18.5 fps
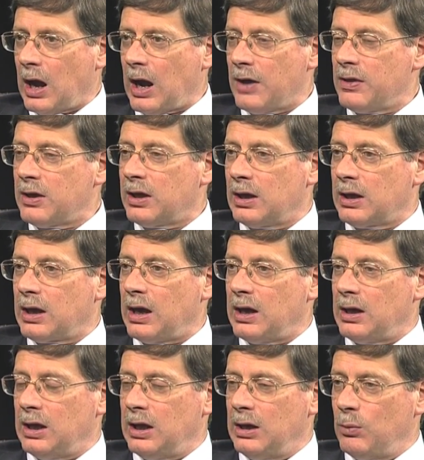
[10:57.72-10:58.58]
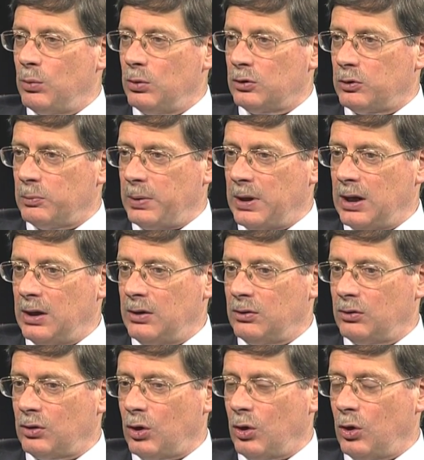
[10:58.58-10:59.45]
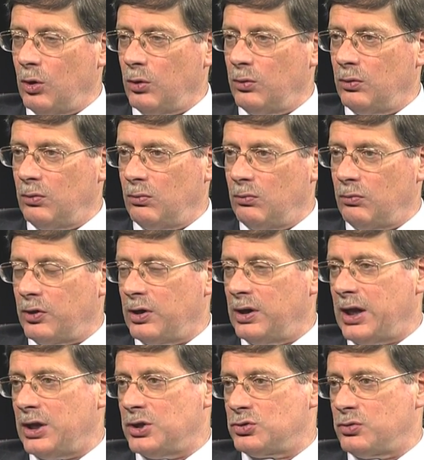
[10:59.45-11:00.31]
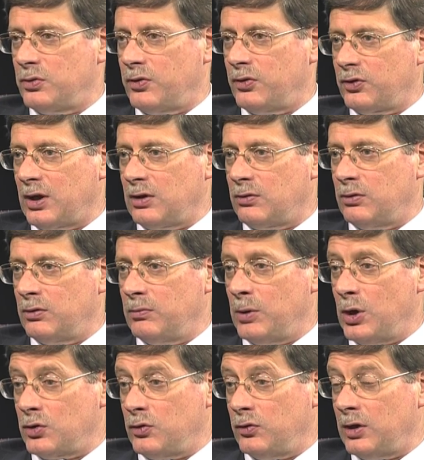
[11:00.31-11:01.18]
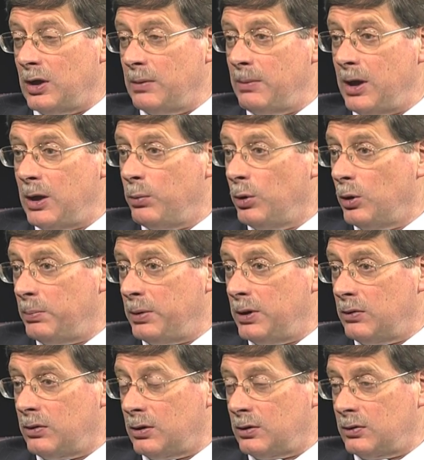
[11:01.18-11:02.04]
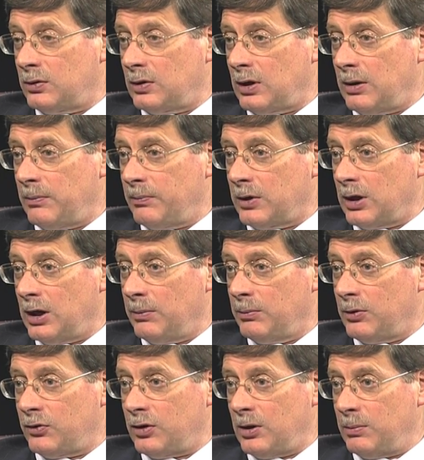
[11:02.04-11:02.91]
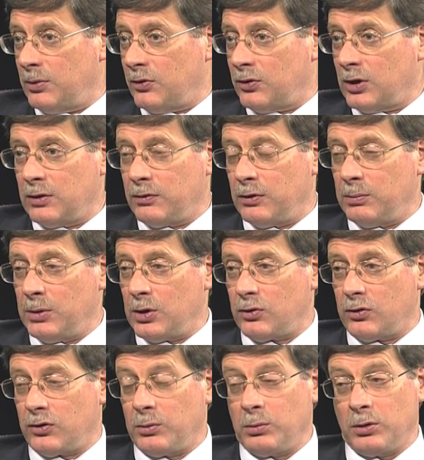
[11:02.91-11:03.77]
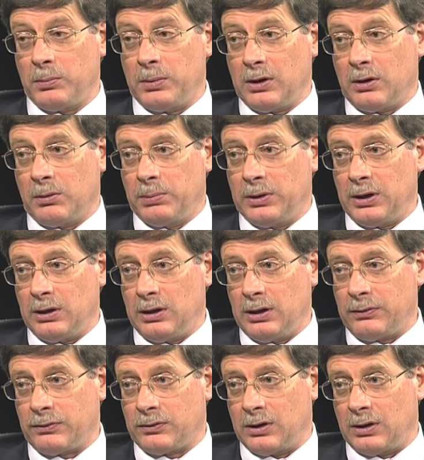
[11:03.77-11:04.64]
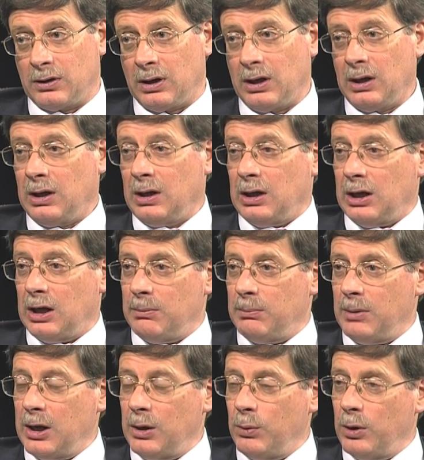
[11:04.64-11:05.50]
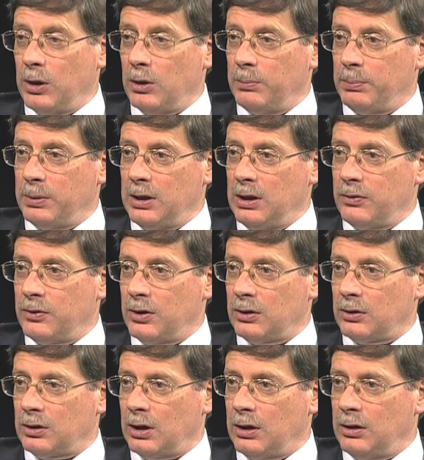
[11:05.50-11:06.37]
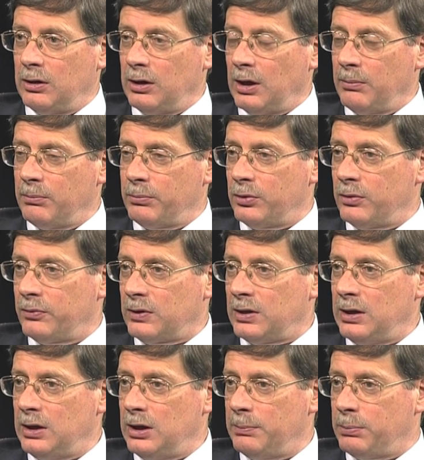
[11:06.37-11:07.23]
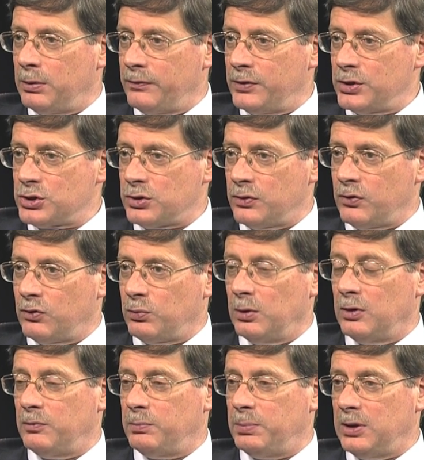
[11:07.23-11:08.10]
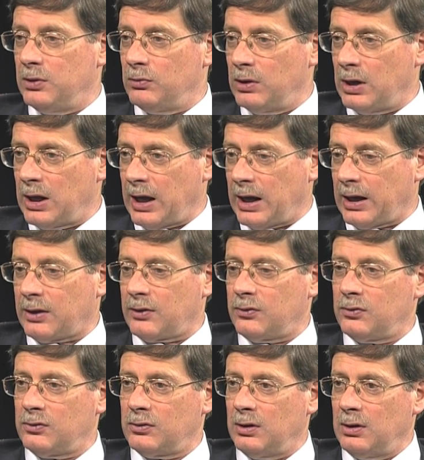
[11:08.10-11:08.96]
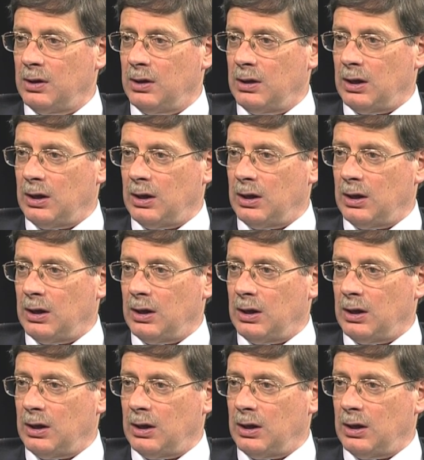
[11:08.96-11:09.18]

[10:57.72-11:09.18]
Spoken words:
I think, again, it will depend on the nature state of the emergency. It may well be that come December the state of emergency will have been completely lifted. It may well be that a number of key provisions will have been relaxed.